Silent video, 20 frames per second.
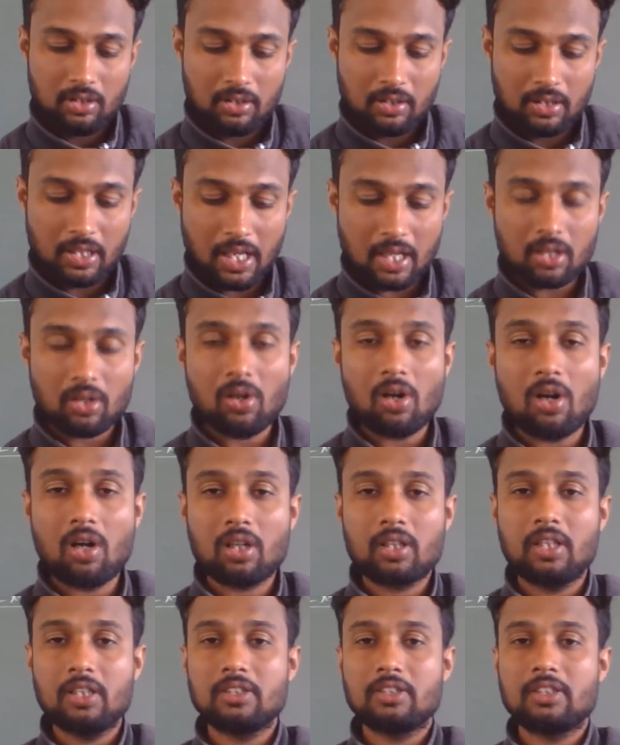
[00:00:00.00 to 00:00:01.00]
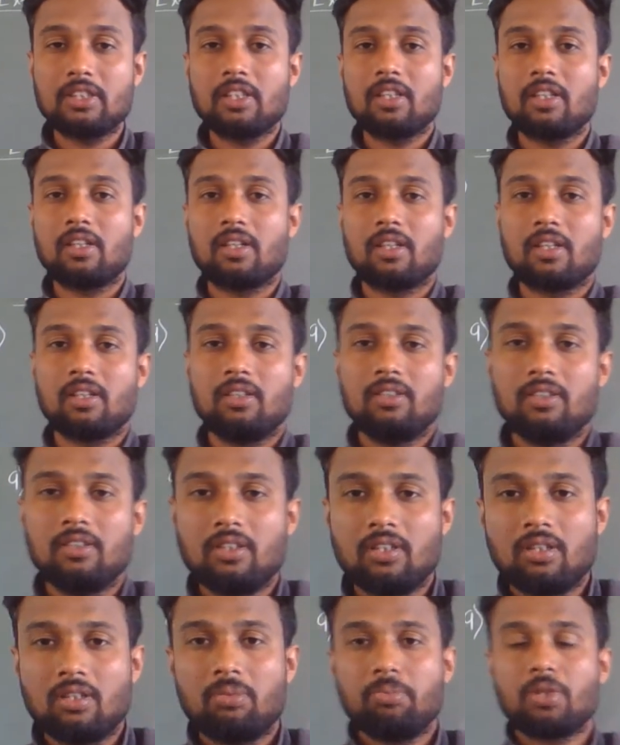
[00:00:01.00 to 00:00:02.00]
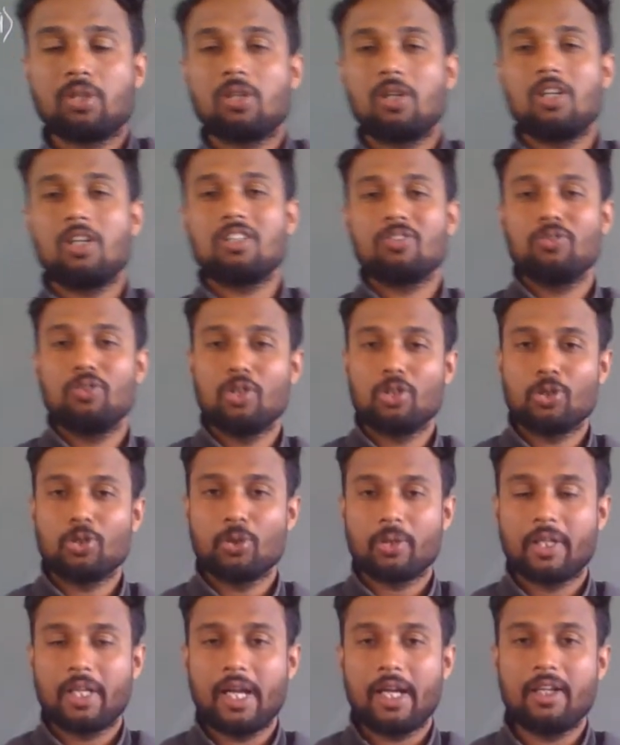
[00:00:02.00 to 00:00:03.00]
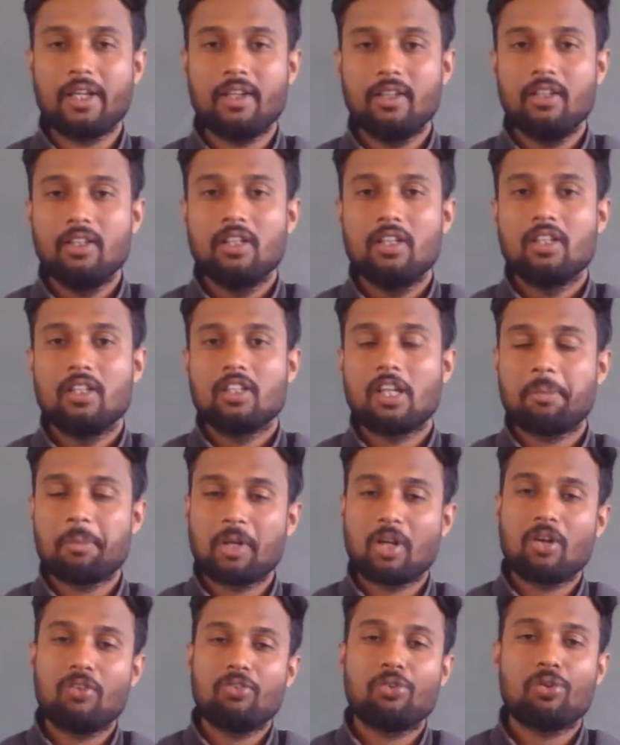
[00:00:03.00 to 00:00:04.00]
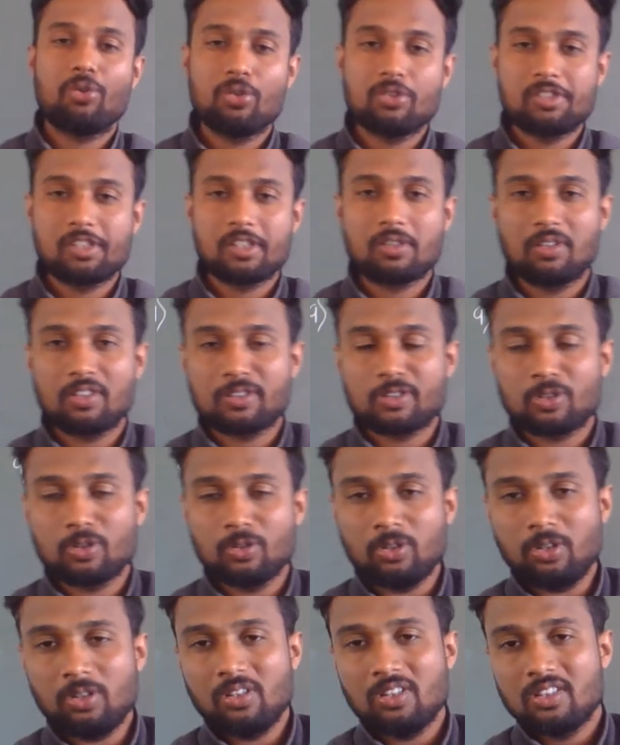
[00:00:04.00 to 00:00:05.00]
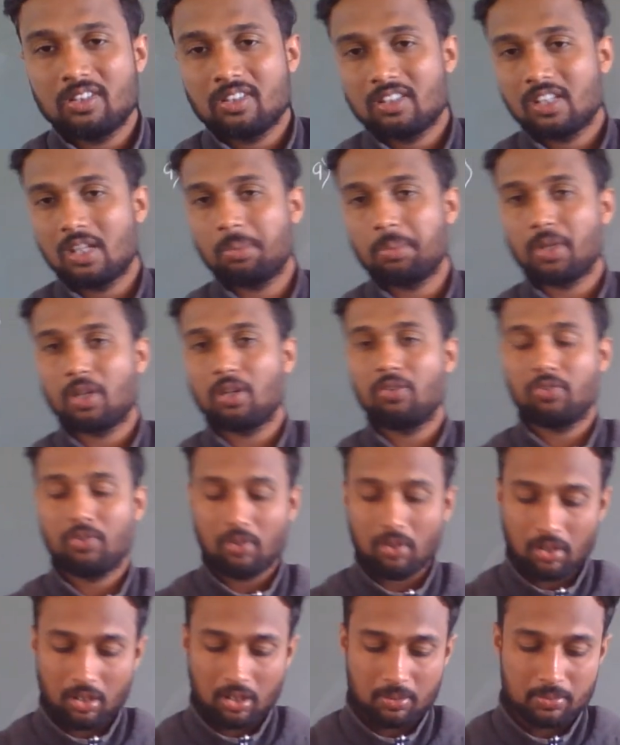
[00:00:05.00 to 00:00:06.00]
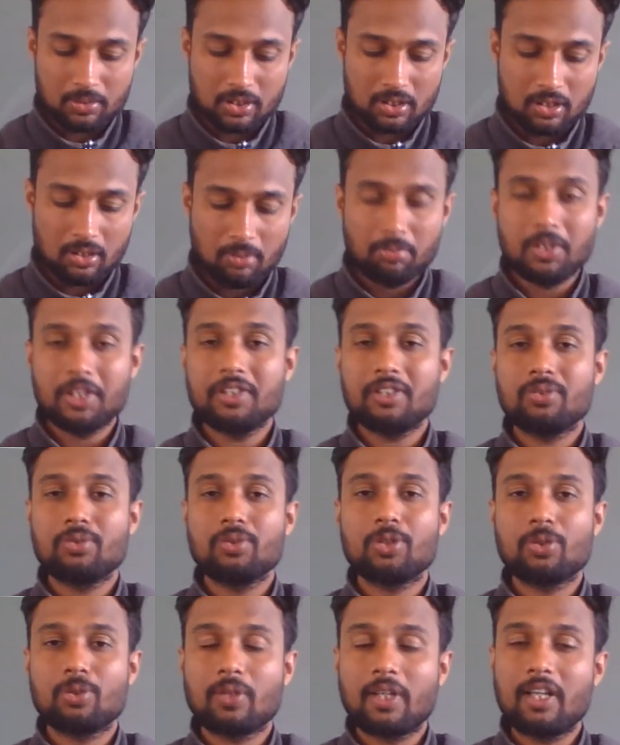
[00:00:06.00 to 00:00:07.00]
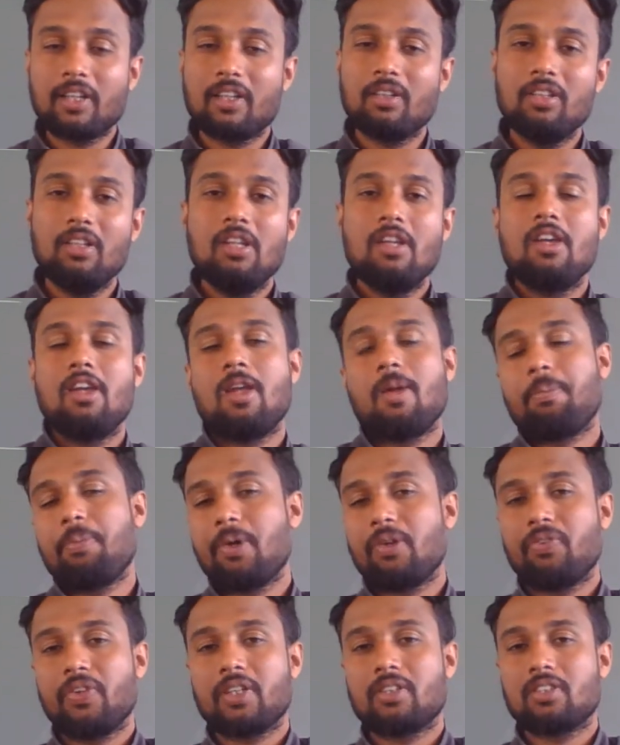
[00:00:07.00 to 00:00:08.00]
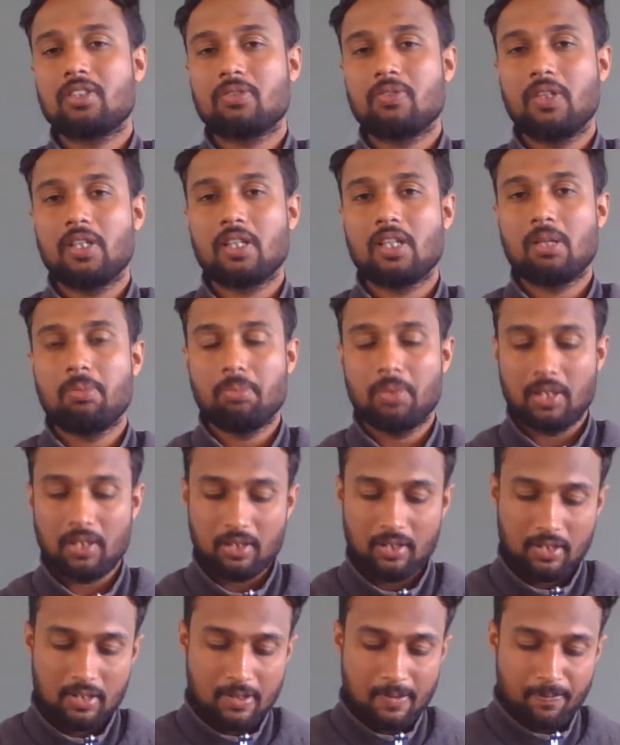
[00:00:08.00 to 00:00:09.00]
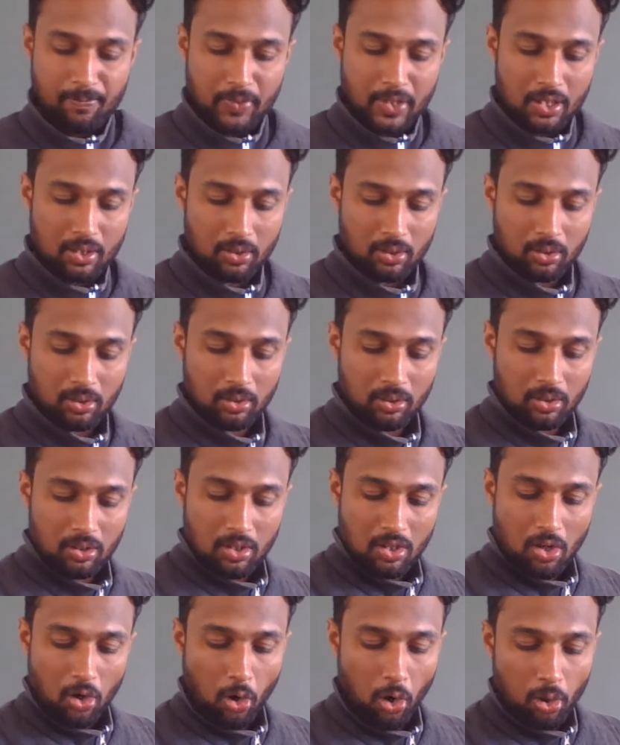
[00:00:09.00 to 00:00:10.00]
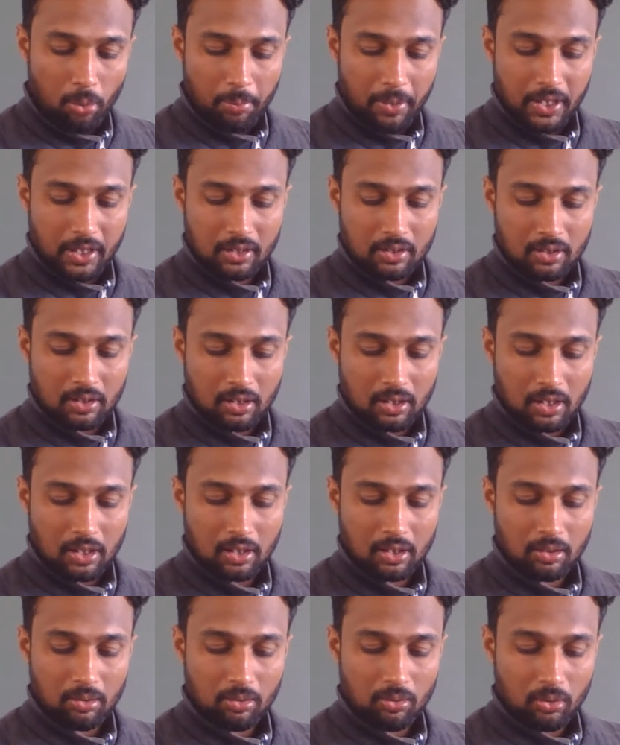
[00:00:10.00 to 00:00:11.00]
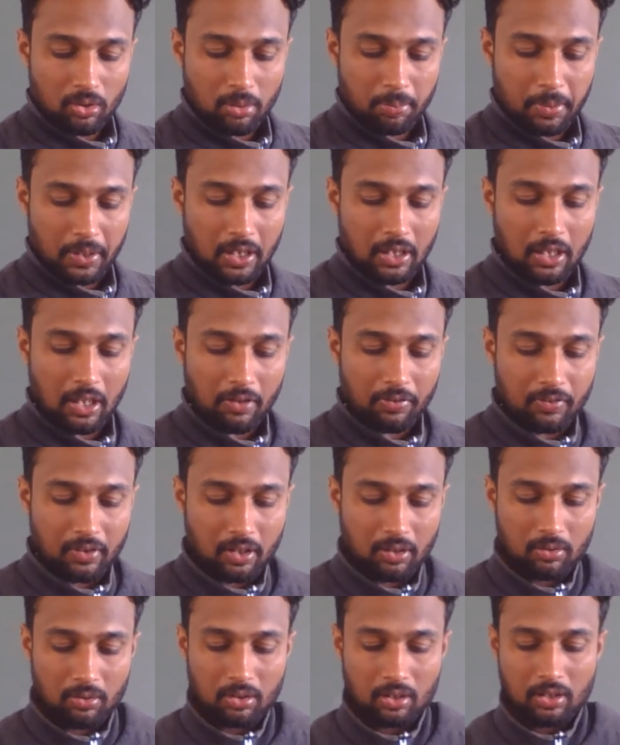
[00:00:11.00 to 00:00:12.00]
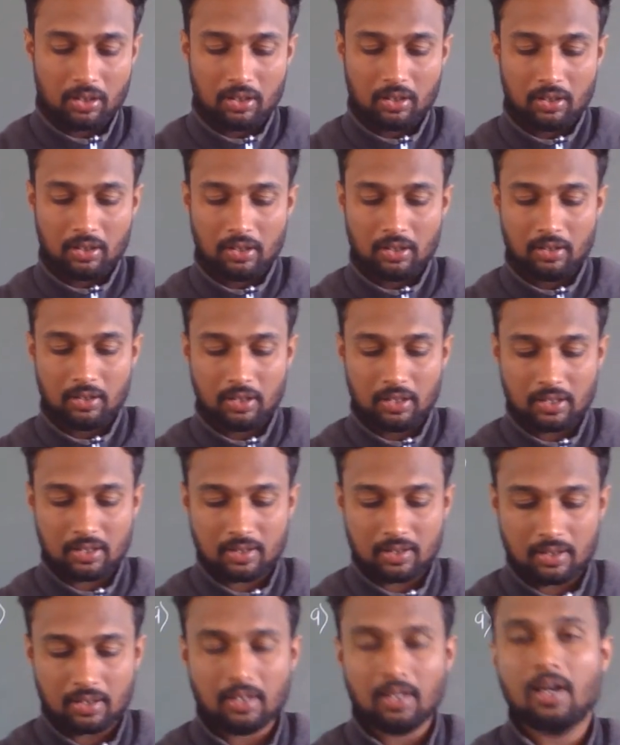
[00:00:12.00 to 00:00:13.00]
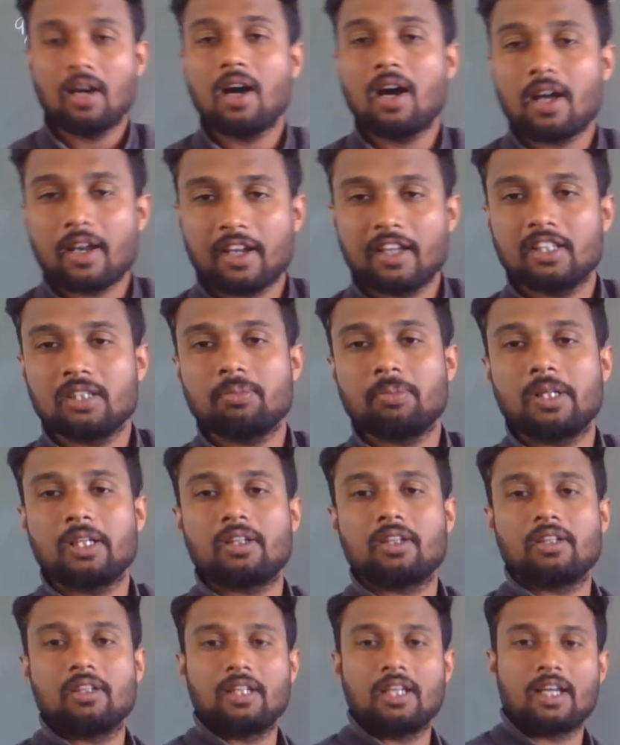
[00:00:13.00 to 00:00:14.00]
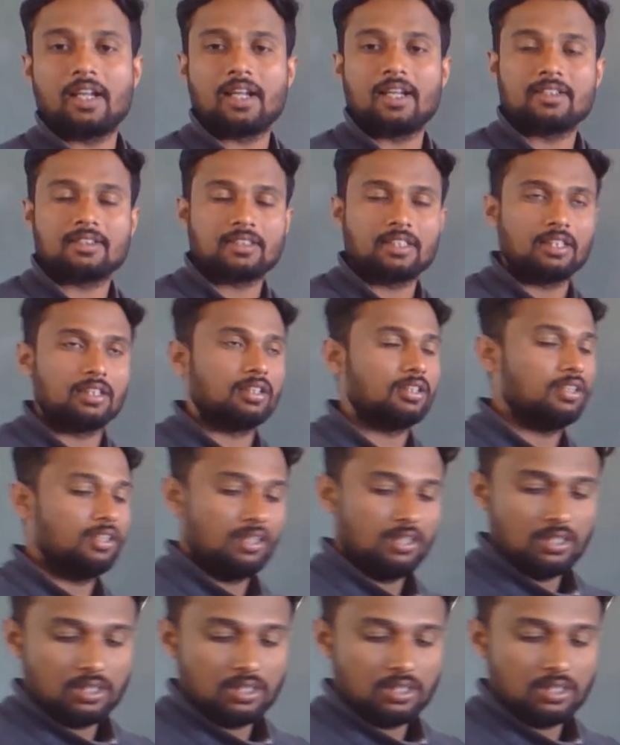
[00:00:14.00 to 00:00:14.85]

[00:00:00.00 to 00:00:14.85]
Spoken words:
They are not considered because we should get number of rows equals to number of columns, means we should get a perfect square number. So how many children would be left out in this arrangement, they are asking.